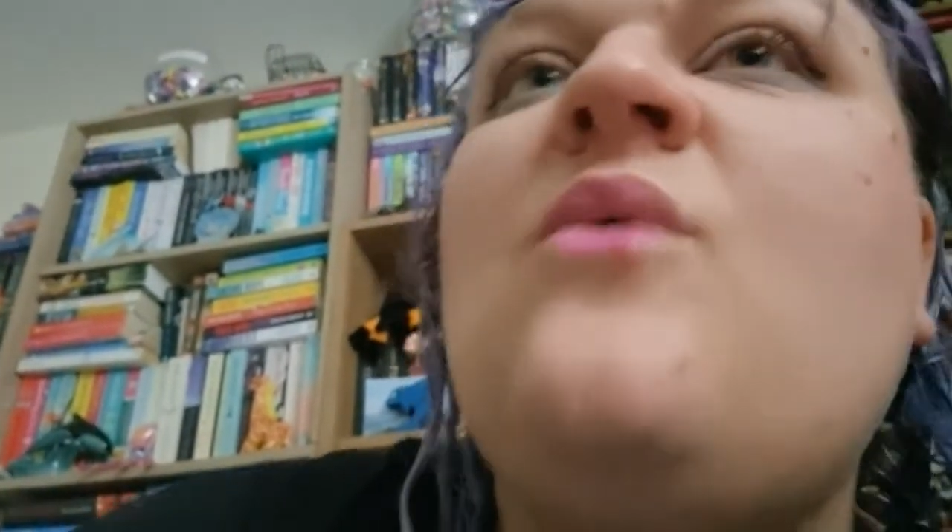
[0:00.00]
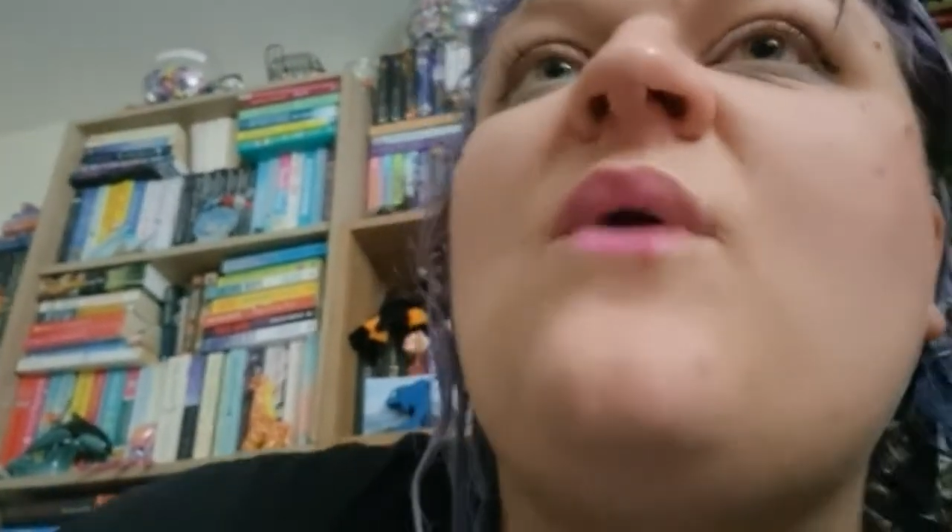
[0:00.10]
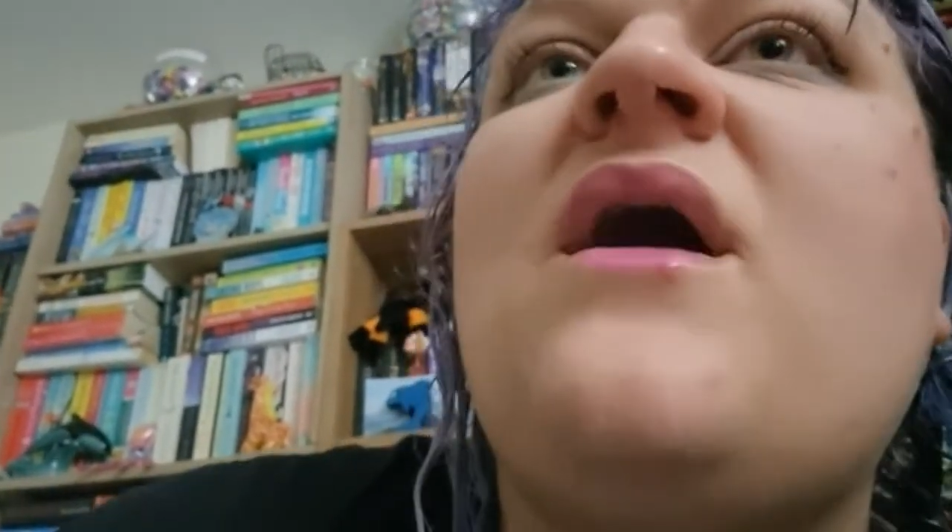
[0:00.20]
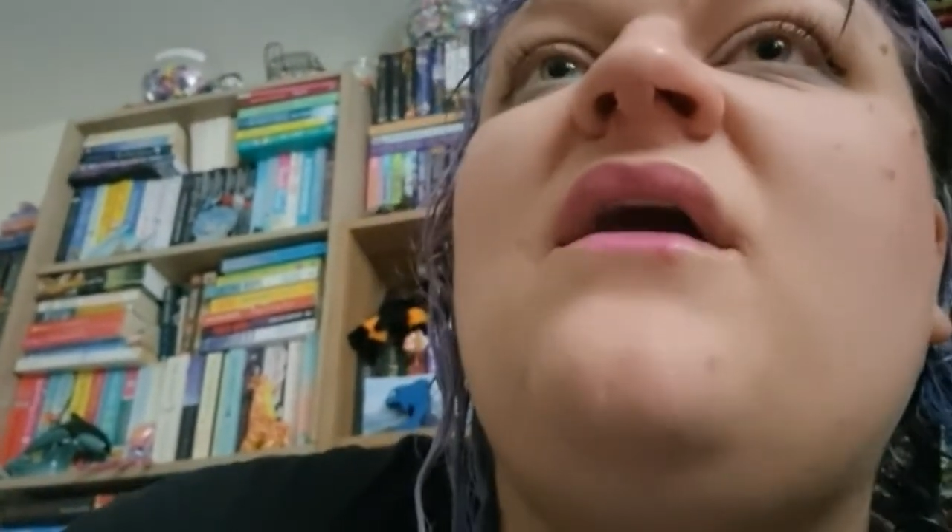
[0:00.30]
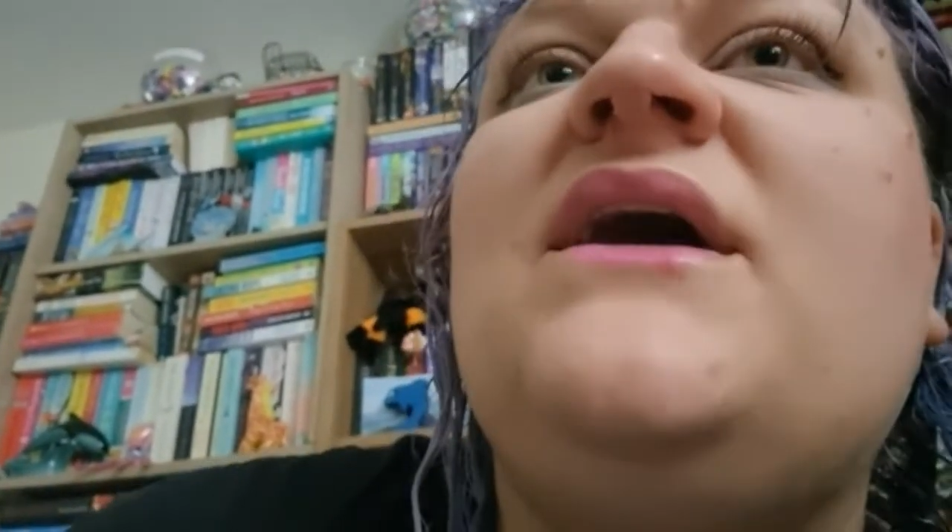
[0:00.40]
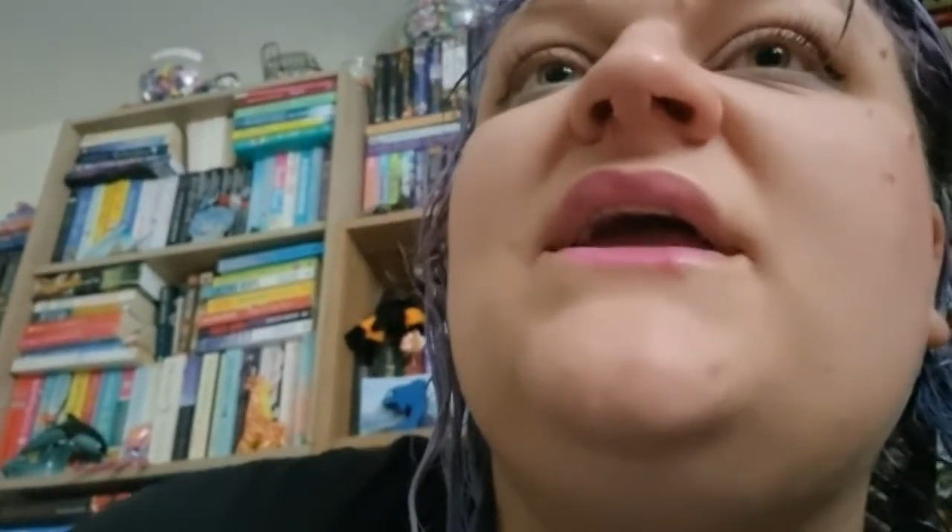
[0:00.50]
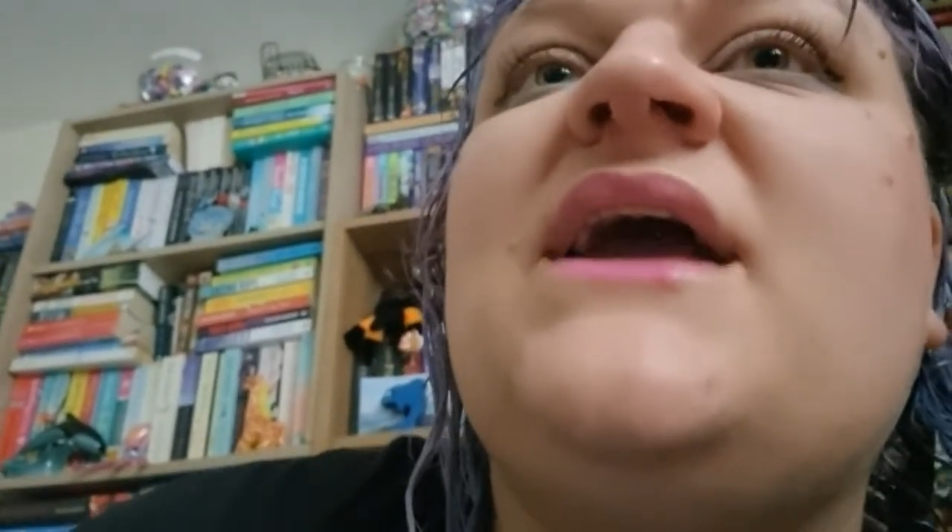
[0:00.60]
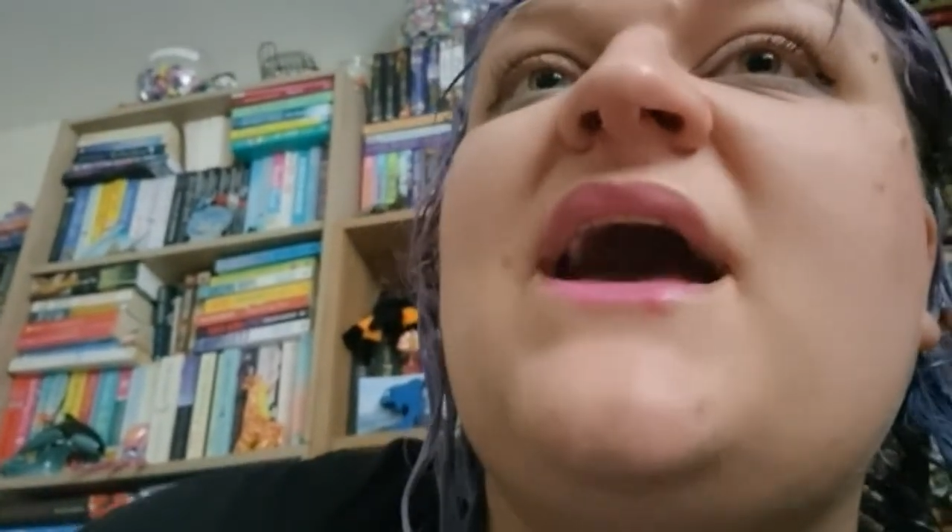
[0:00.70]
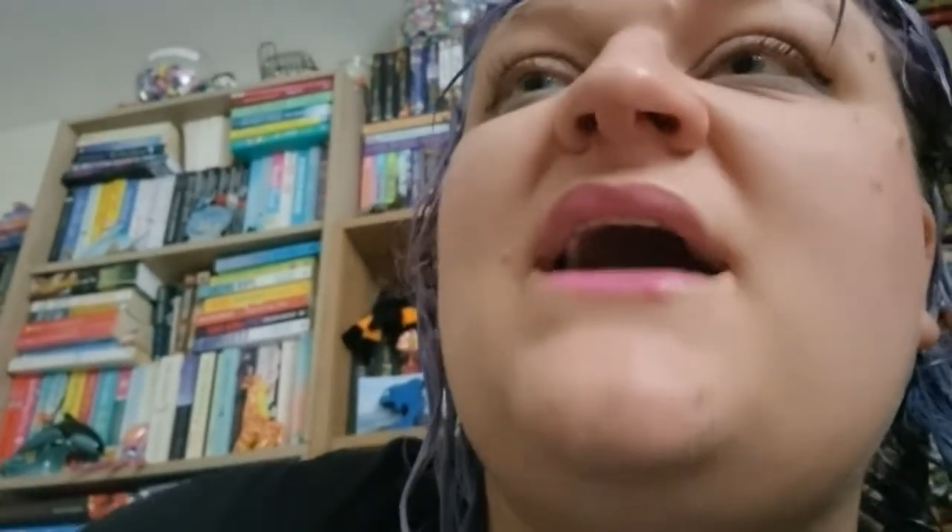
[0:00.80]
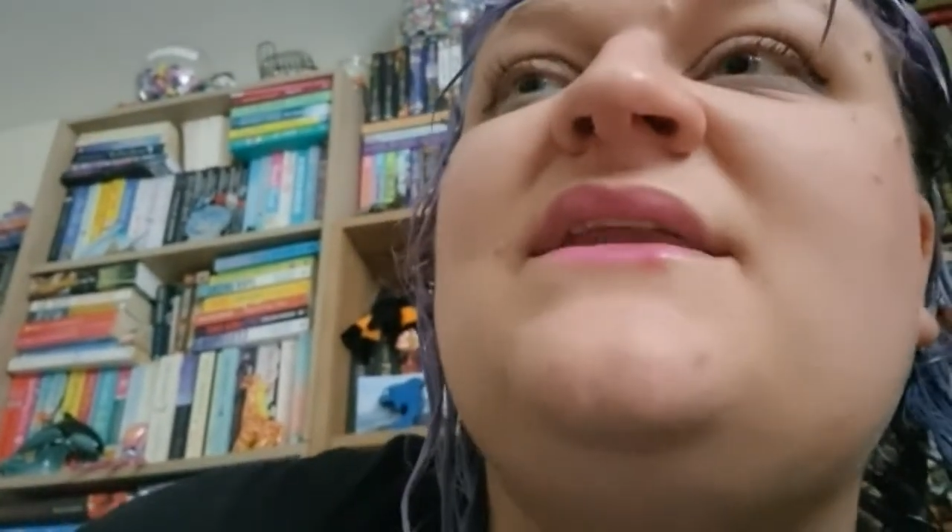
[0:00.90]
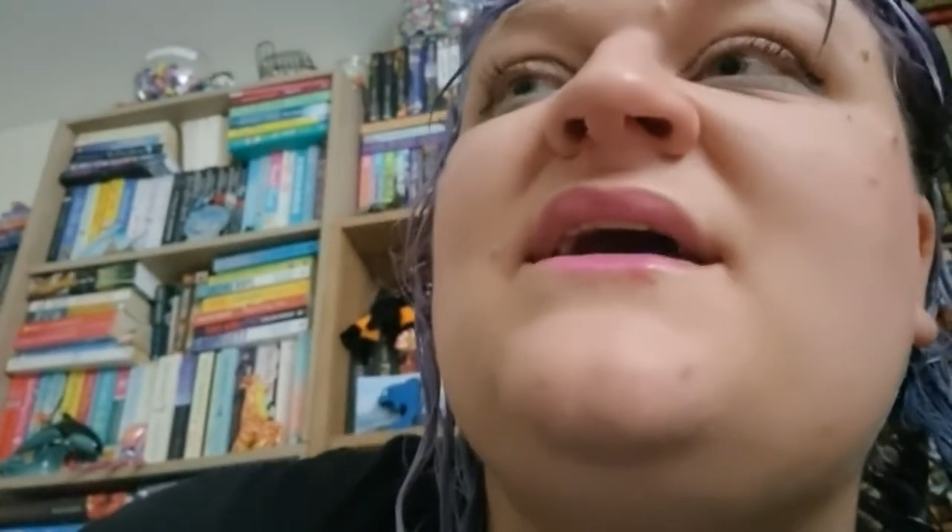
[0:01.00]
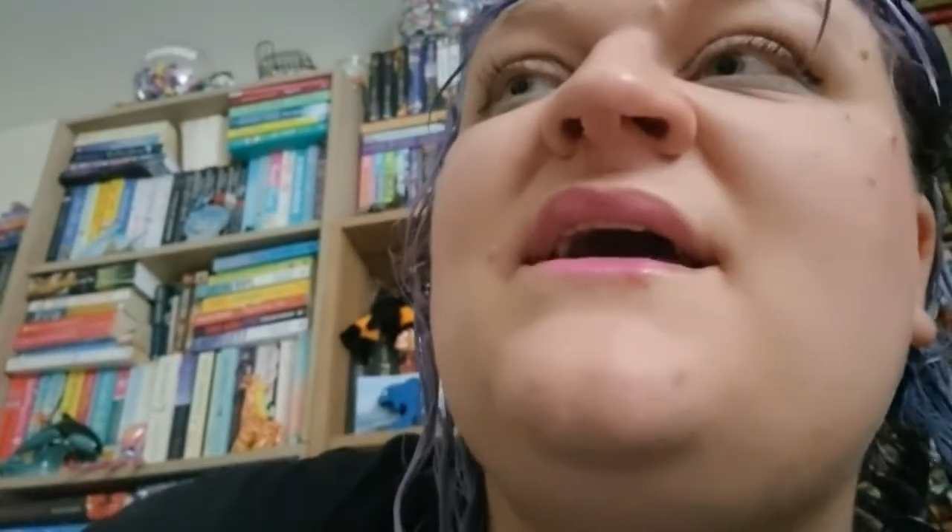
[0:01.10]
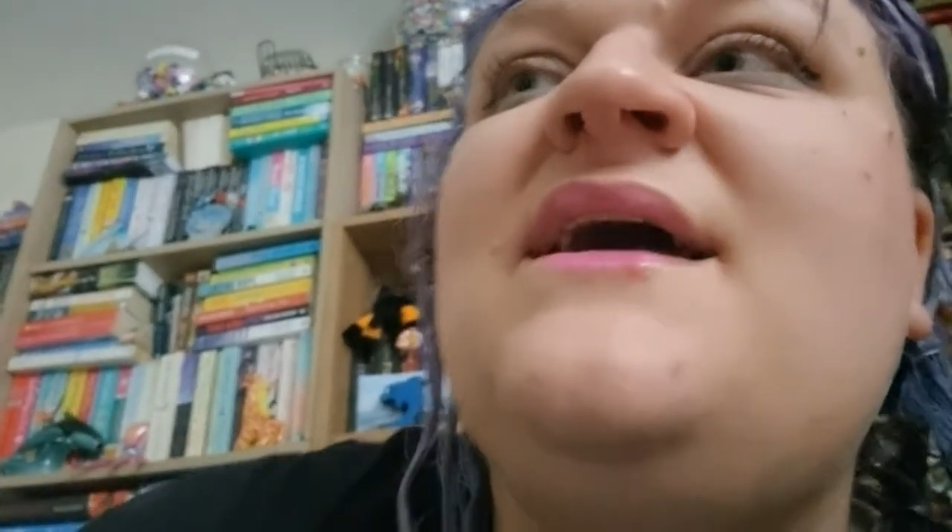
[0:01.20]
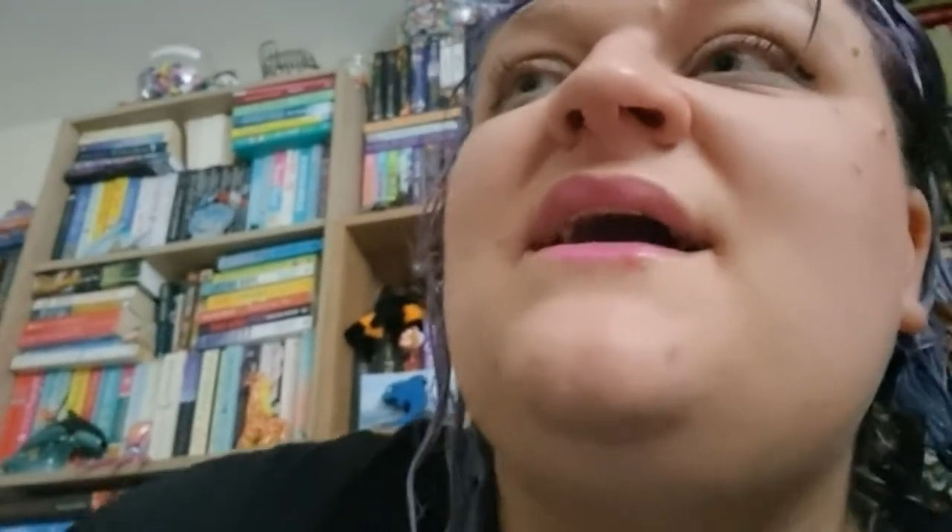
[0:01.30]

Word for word: where I can